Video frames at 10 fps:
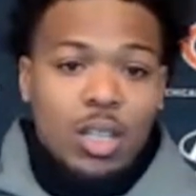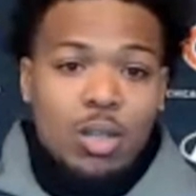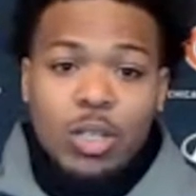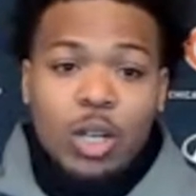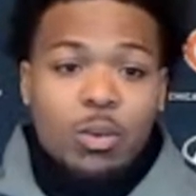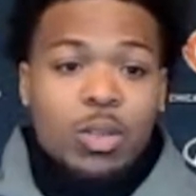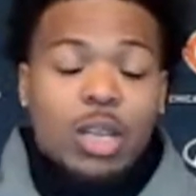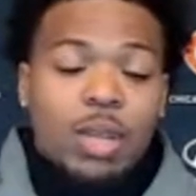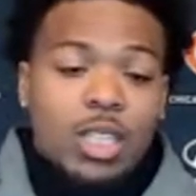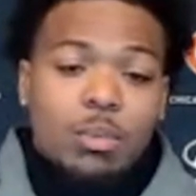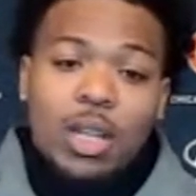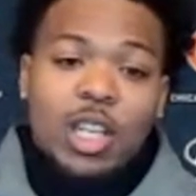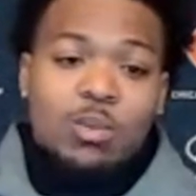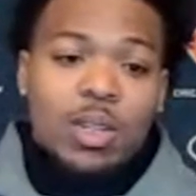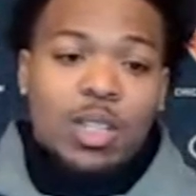we know we can't make the
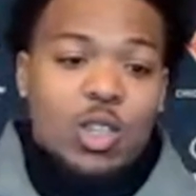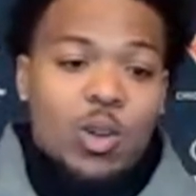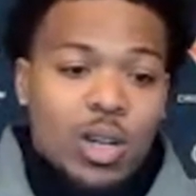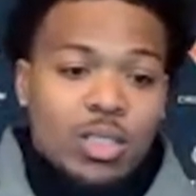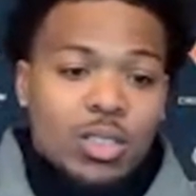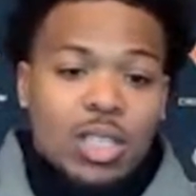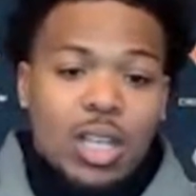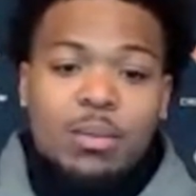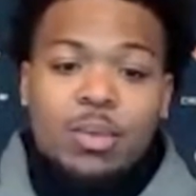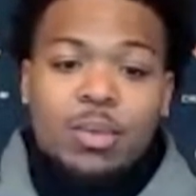playoffs, but let's go out on top.